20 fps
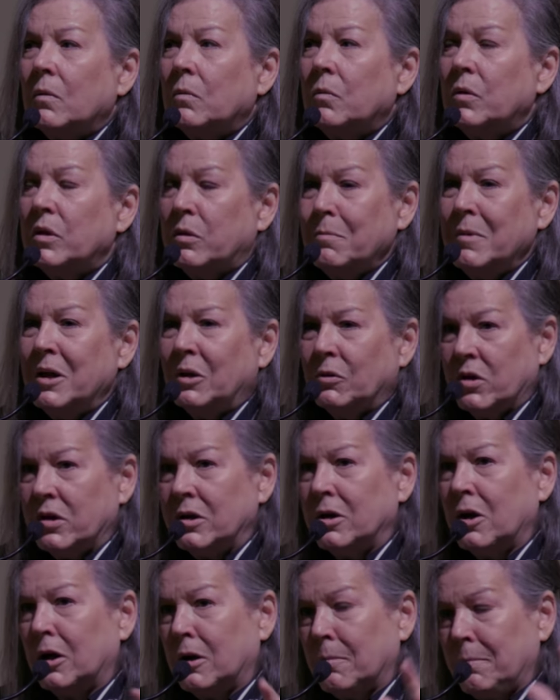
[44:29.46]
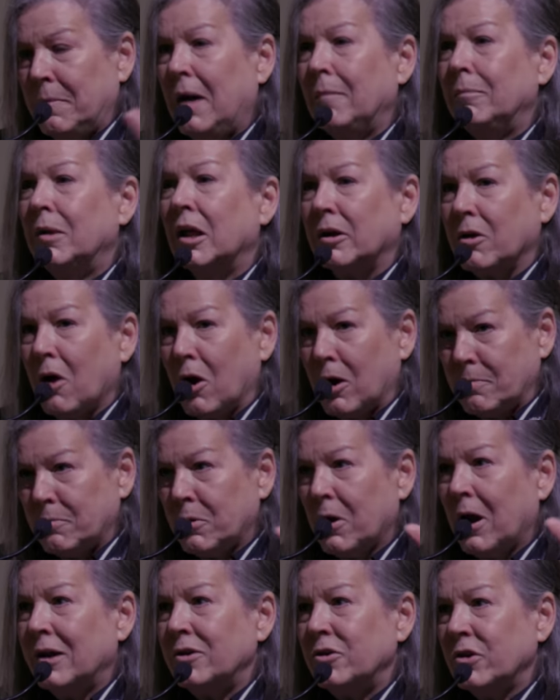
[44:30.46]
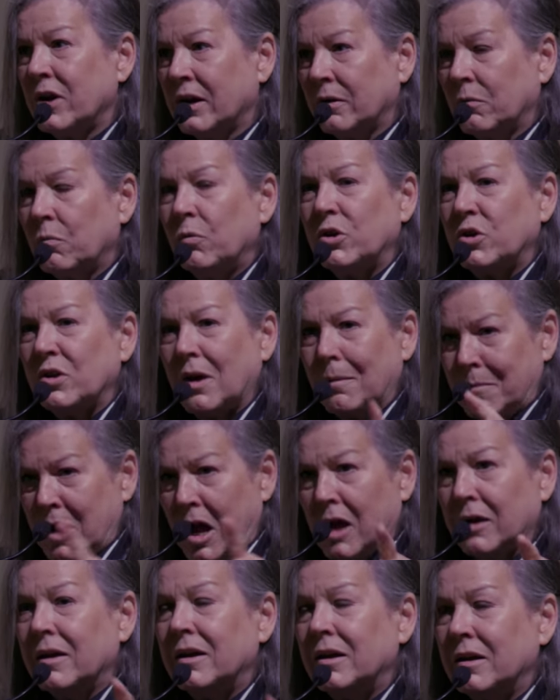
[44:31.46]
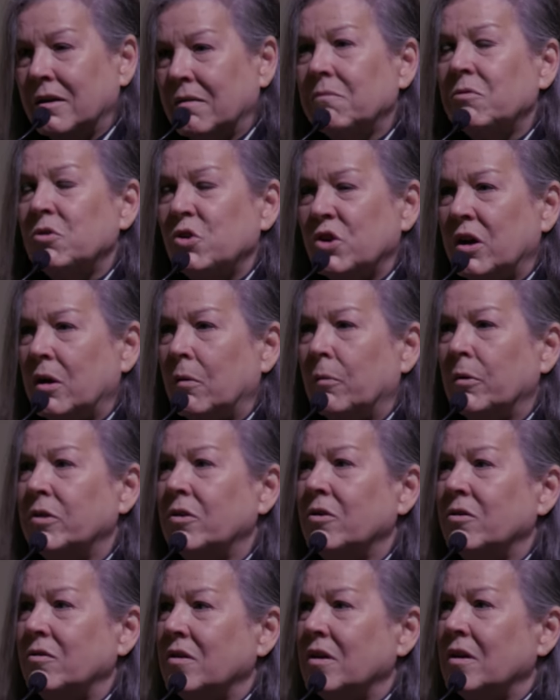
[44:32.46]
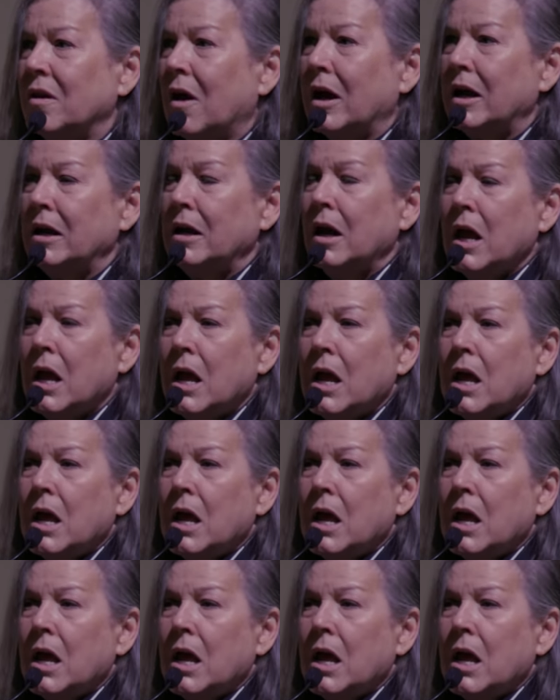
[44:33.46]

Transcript: with Milton on a public art project, which I'm not going to share with you tonight.